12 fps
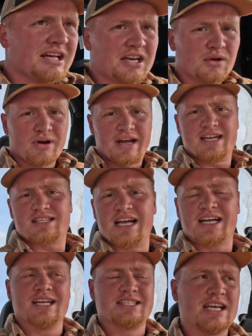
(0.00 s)
Anyways,
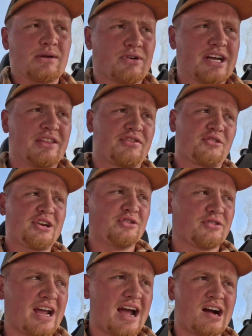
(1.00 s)
like I said, we're getting 3
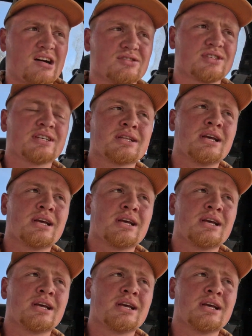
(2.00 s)
new cows.